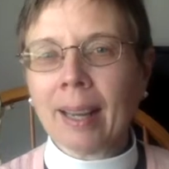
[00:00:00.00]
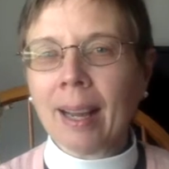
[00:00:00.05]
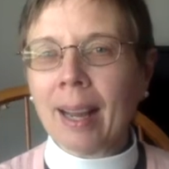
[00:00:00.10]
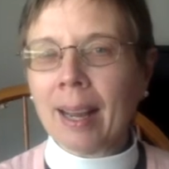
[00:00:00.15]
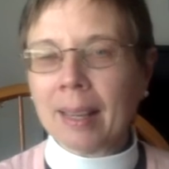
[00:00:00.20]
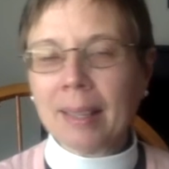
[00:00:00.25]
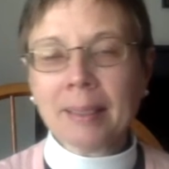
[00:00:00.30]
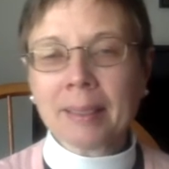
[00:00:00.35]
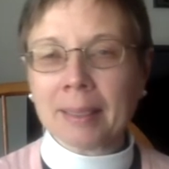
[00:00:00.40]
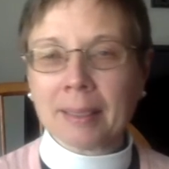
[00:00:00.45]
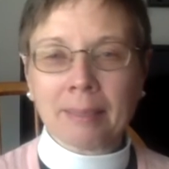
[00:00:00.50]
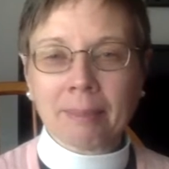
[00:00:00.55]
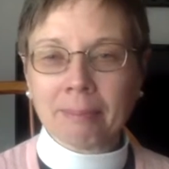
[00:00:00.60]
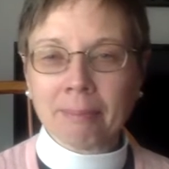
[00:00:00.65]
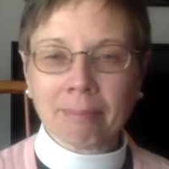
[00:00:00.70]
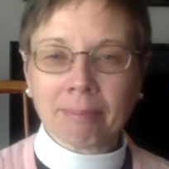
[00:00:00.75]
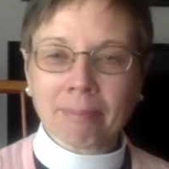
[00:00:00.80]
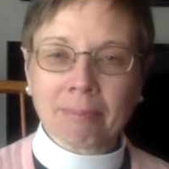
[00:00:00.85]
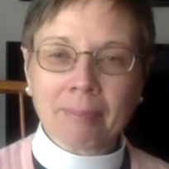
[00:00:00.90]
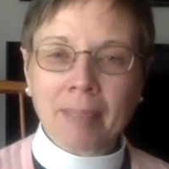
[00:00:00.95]
us and
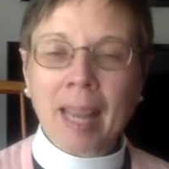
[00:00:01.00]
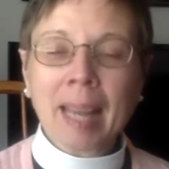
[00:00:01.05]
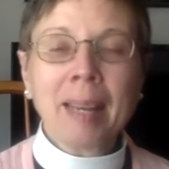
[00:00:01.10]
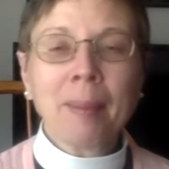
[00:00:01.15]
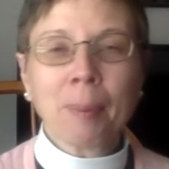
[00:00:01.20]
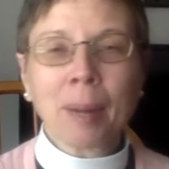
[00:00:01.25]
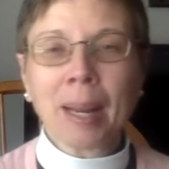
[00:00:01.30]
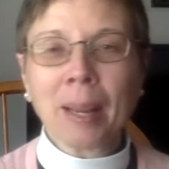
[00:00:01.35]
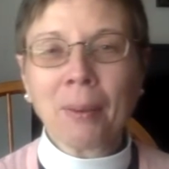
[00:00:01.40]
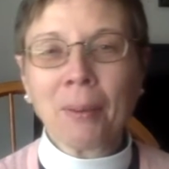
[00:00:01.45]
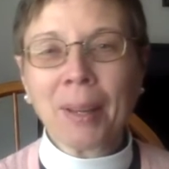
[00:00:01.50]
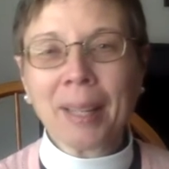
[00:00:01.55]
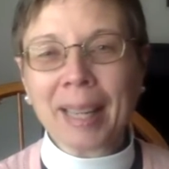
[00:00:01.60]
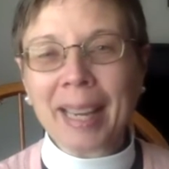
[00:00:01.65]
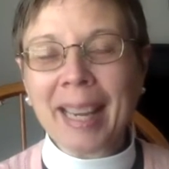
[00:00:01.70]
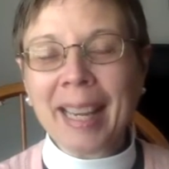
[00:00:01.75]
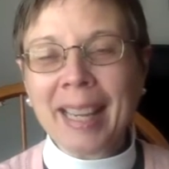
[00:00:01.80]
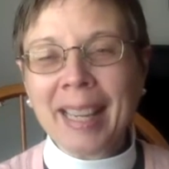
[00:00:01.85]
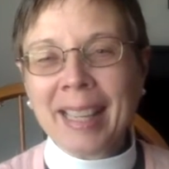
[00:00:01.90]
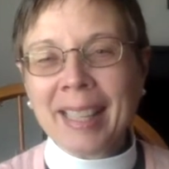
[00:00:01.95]
anybody
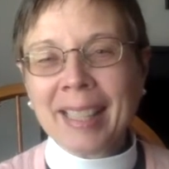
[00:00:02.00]
really